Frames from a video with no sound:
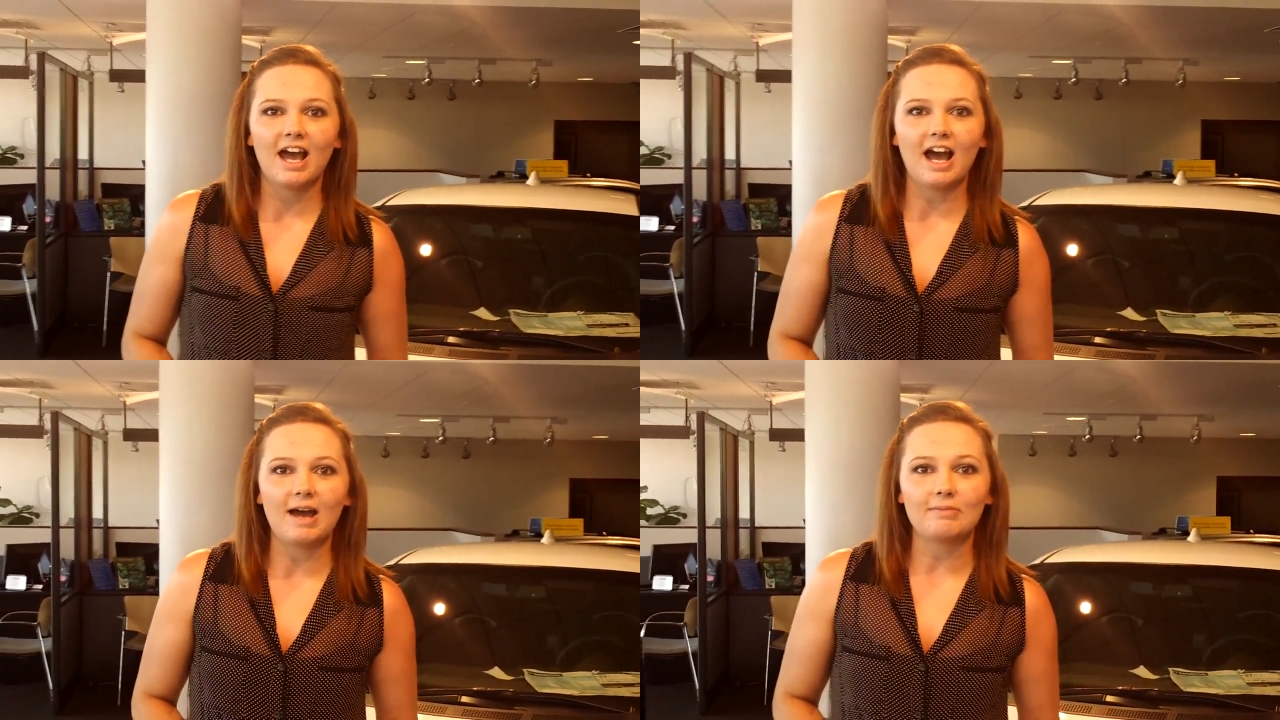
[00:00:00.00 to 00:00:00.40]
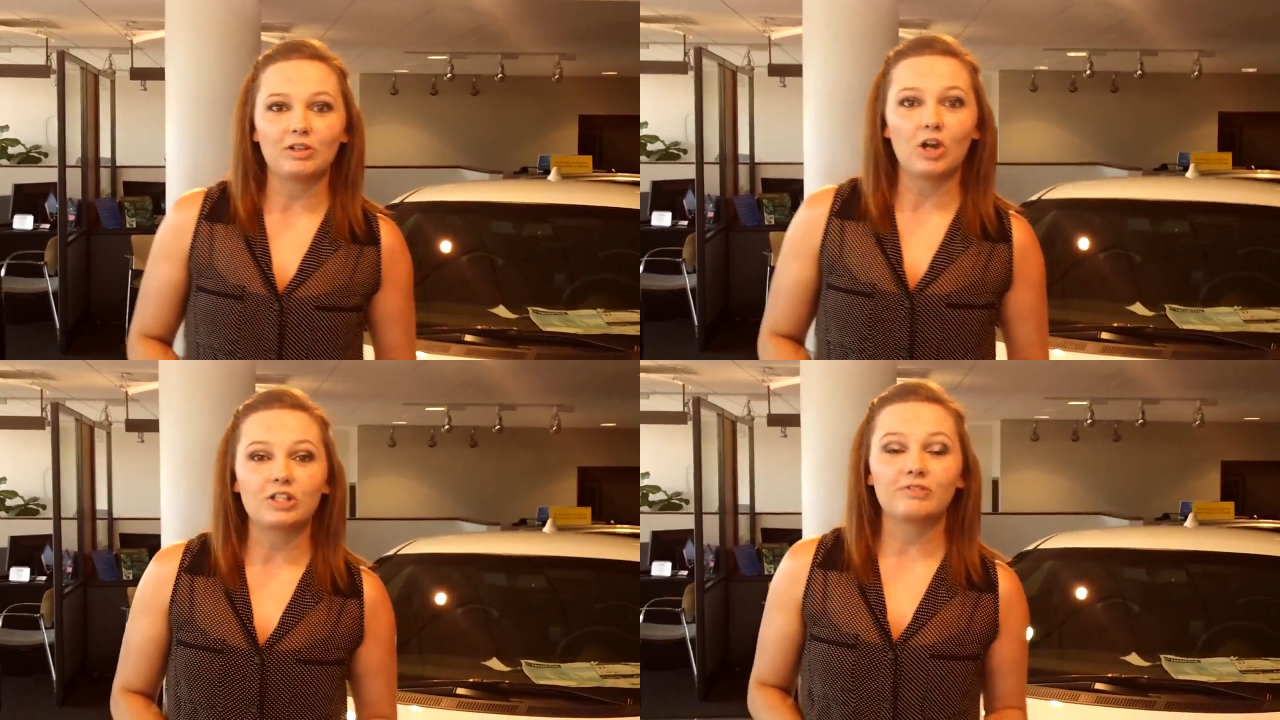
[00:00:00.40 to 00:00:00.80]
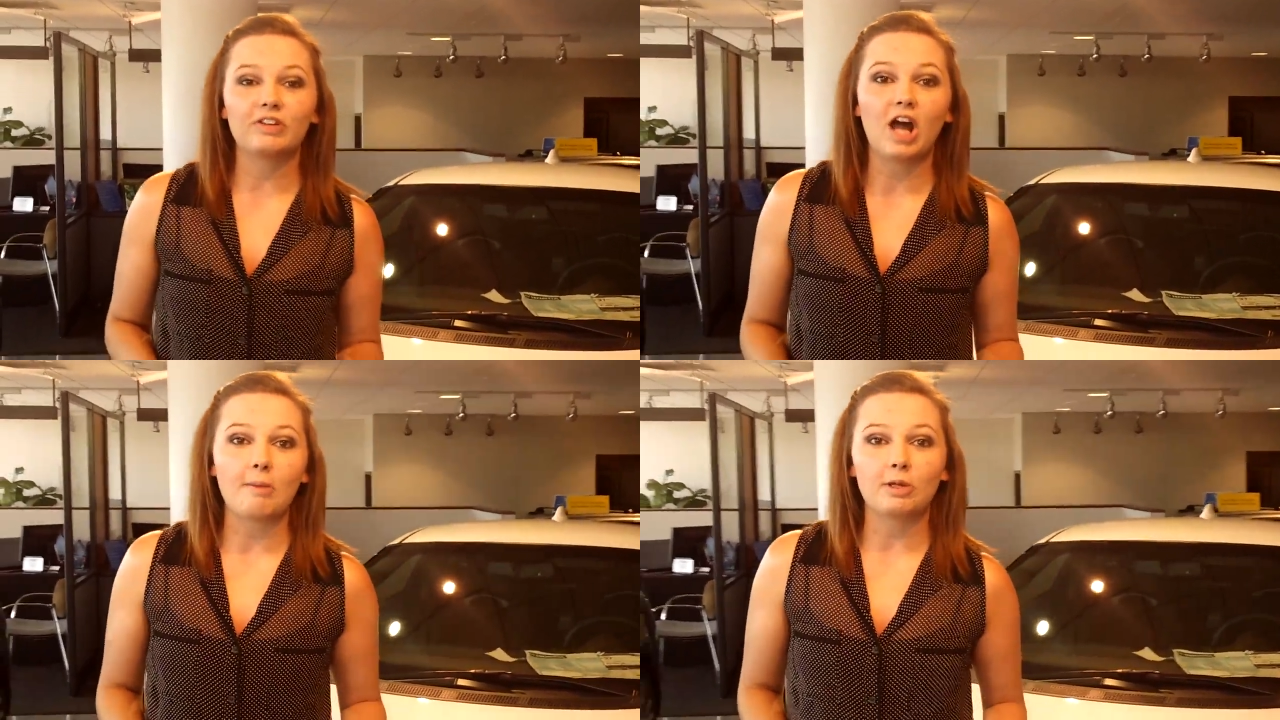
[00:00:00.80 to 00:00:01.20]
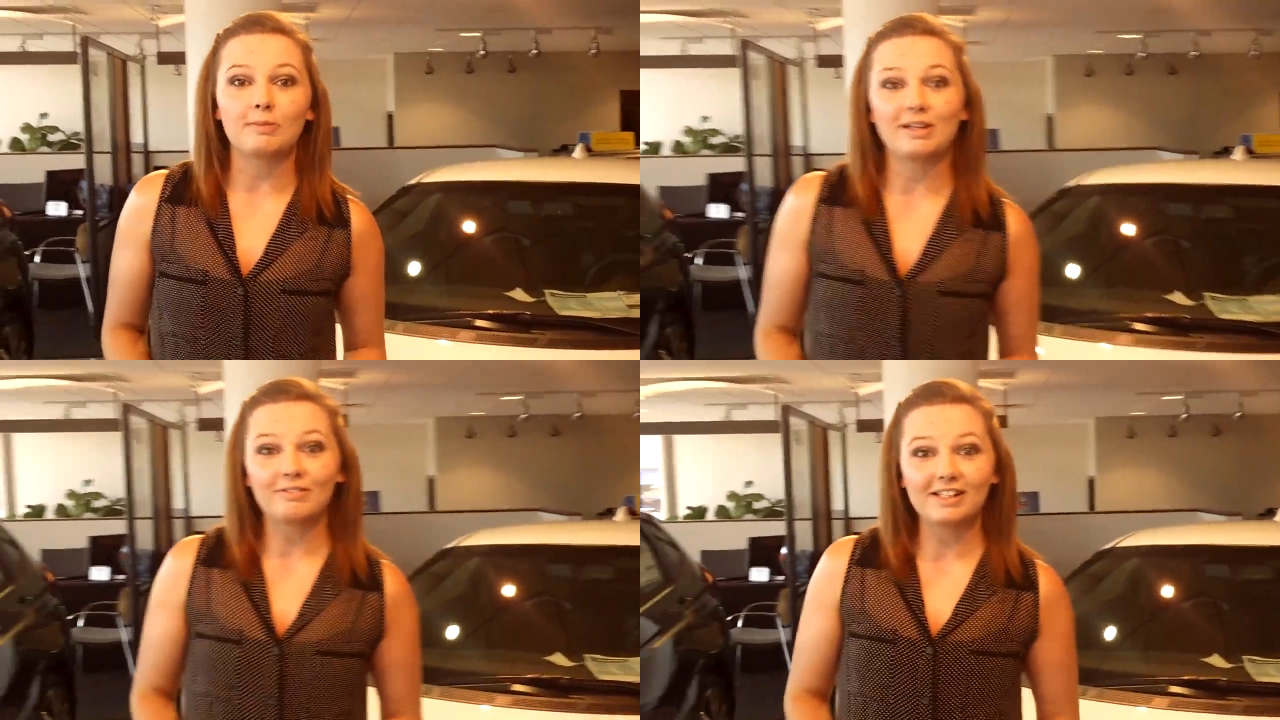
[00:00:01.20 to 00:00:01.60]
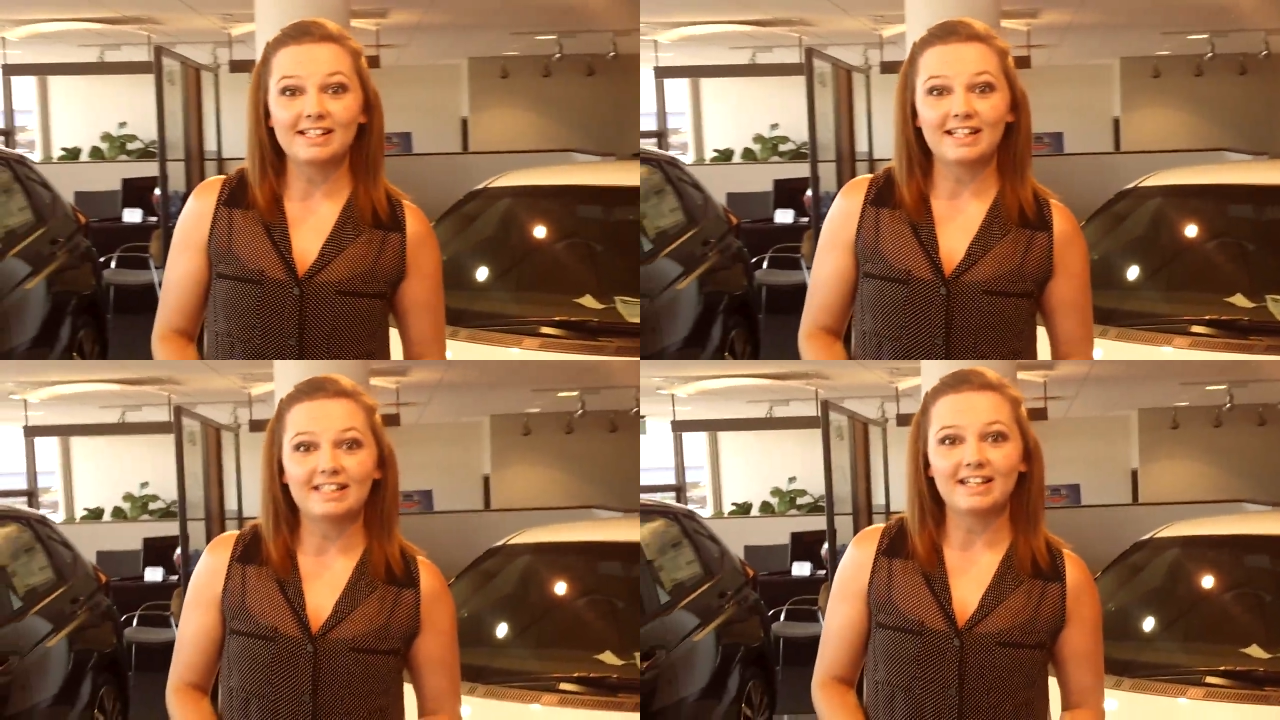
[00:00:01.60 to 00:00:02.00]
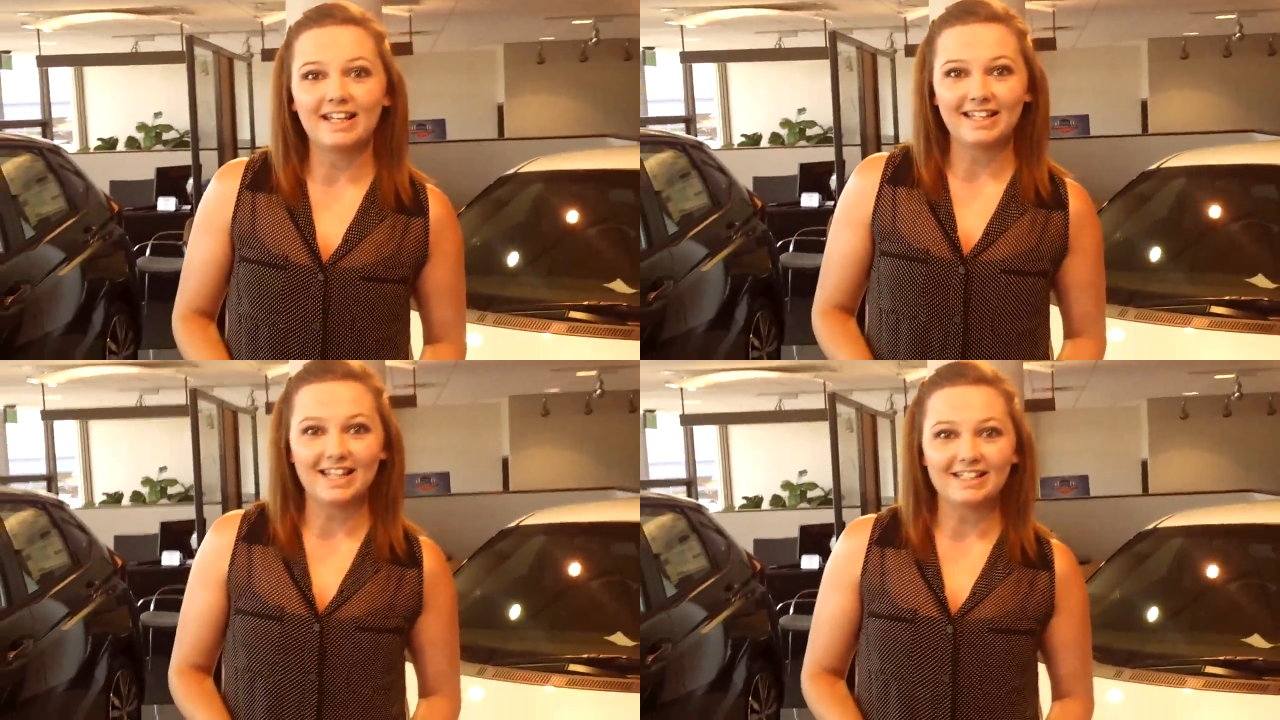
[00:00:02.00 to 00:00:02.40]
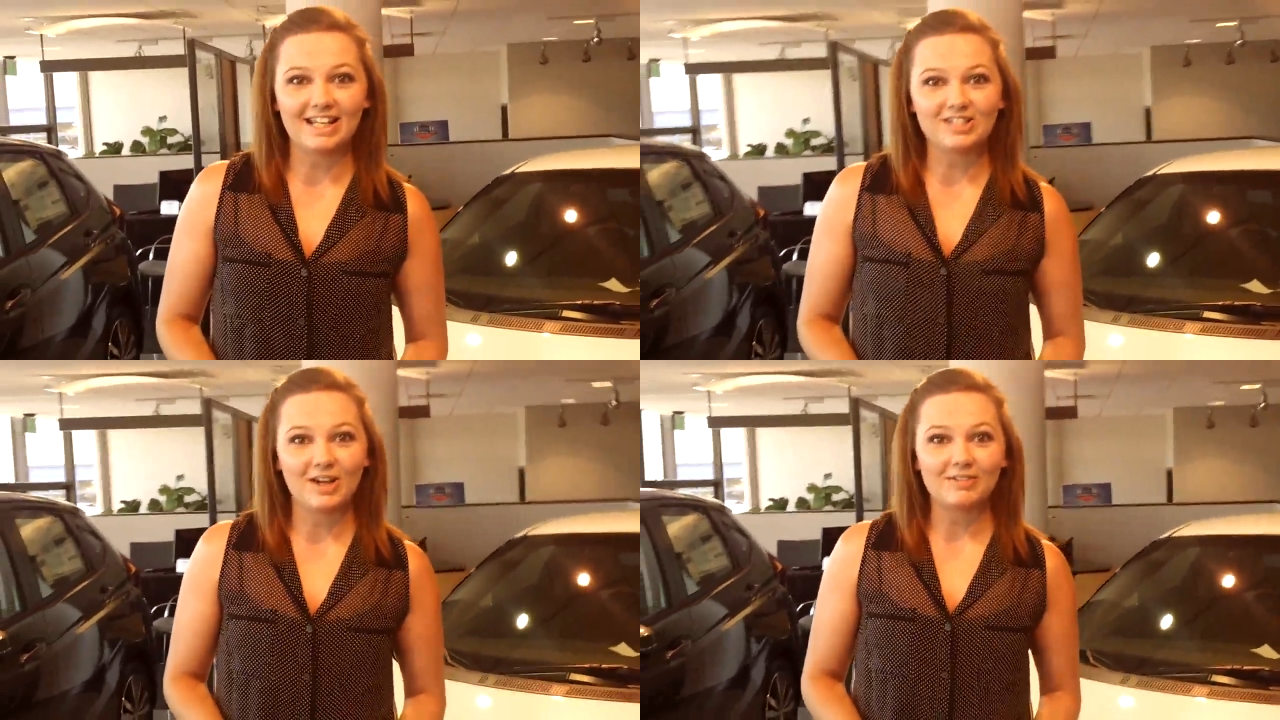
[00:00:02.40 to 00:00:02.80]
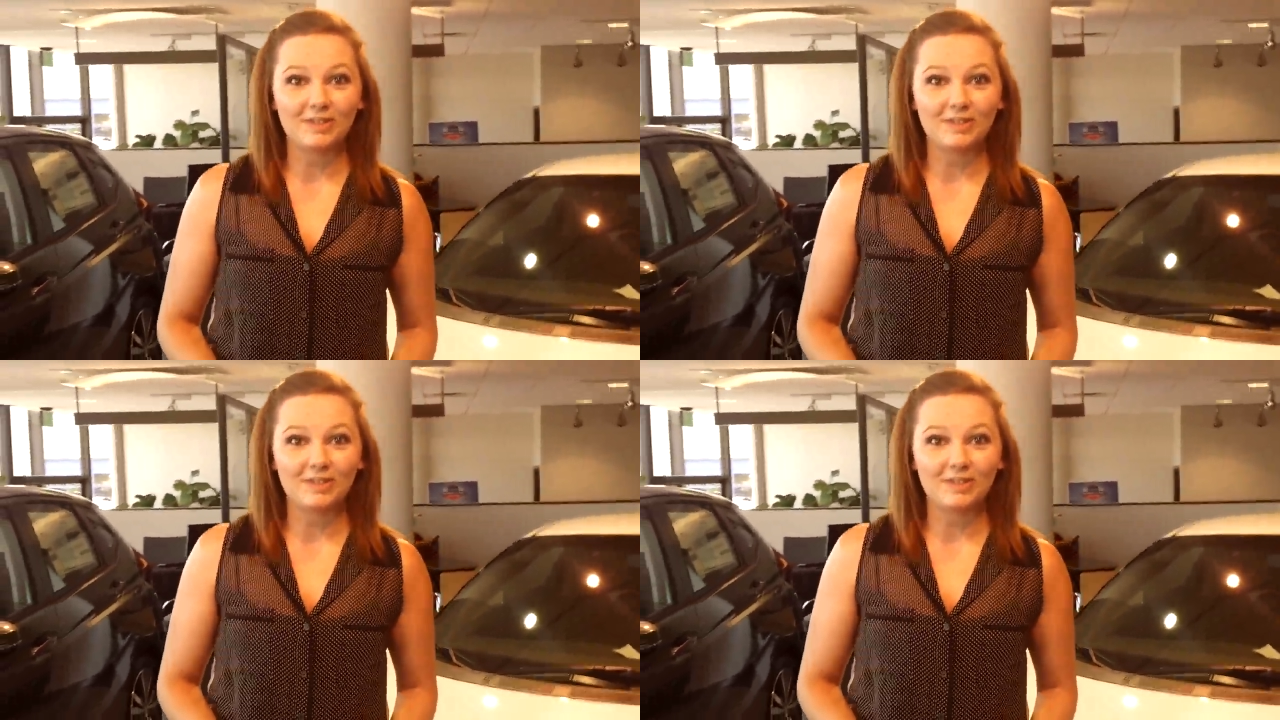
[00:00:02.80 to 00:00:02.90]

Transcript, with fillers: Um, the car is phenomenal, but it really stands out in that test drive.